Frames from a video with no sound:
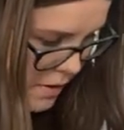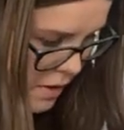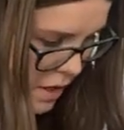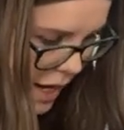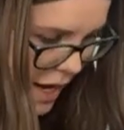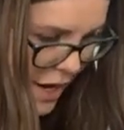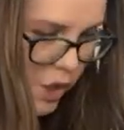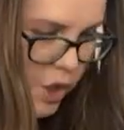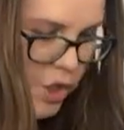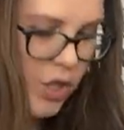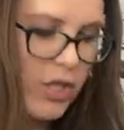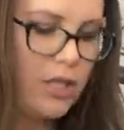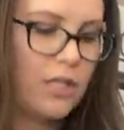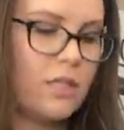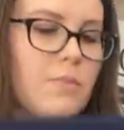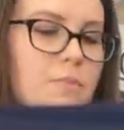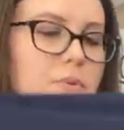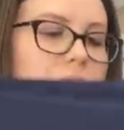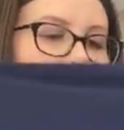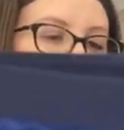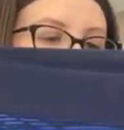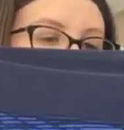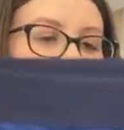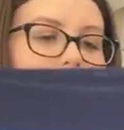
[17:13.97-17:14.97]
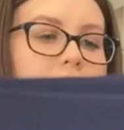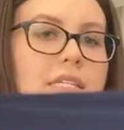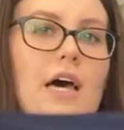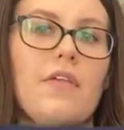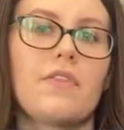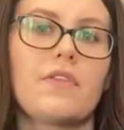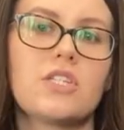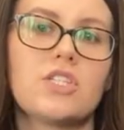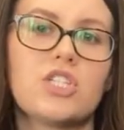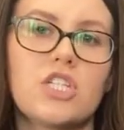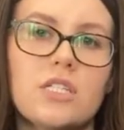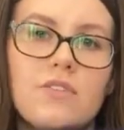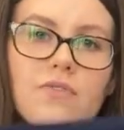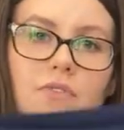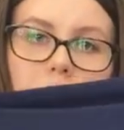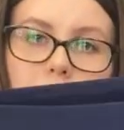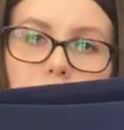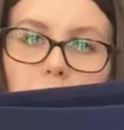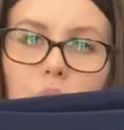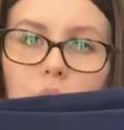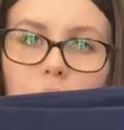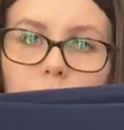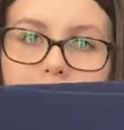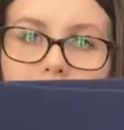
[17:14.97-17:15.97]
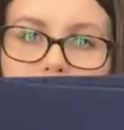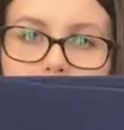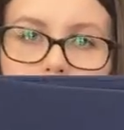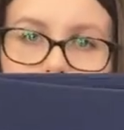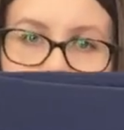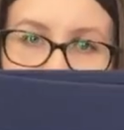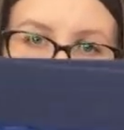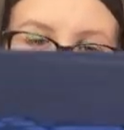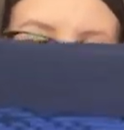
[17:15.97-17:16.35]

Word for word: I could potentially sell these just for the print,